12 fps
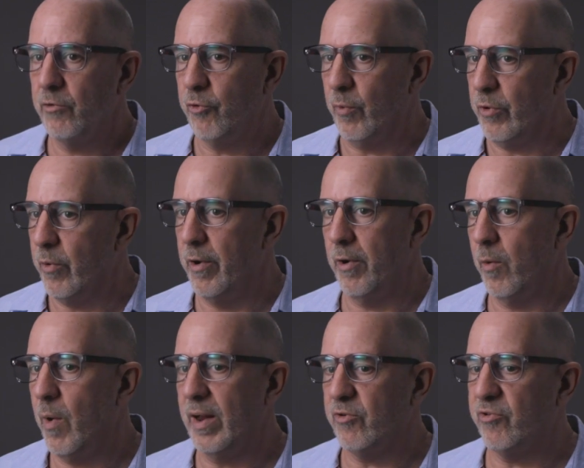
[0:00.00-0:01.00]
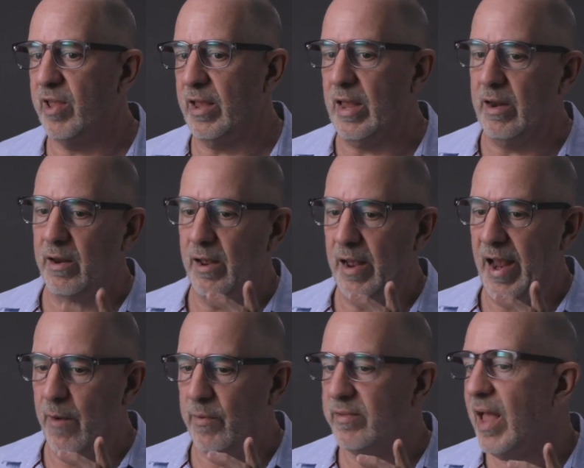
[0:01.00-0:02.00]
So when you hear a watch ticking,
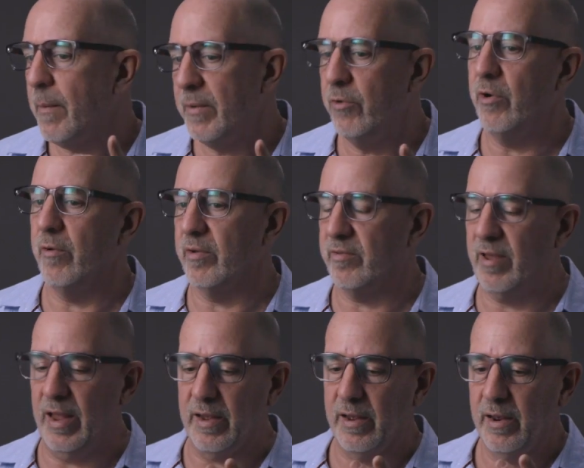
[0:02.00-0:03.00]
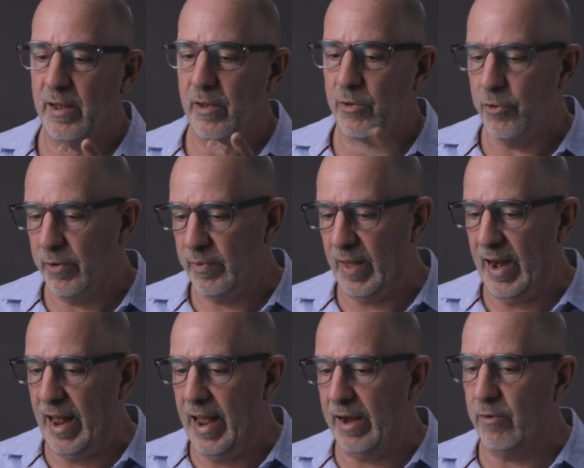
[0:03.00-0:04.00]
Every time you hear a tick,
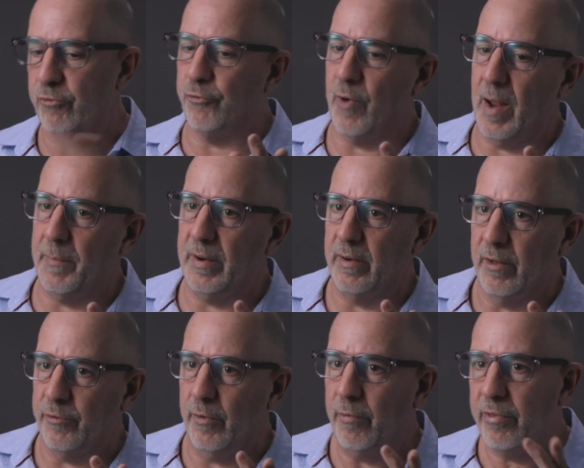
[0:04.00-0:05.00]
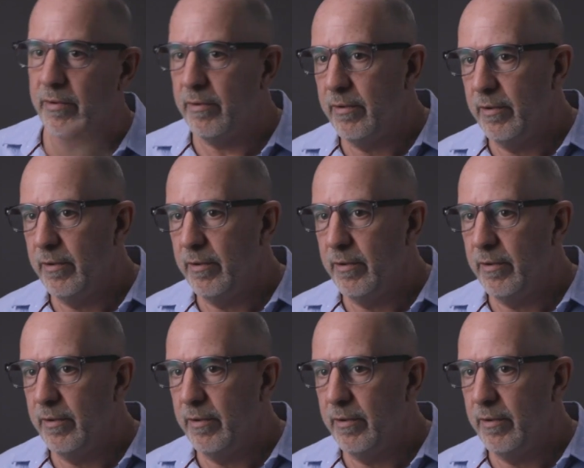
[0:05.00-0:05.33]
that anchor is dropping a tooth.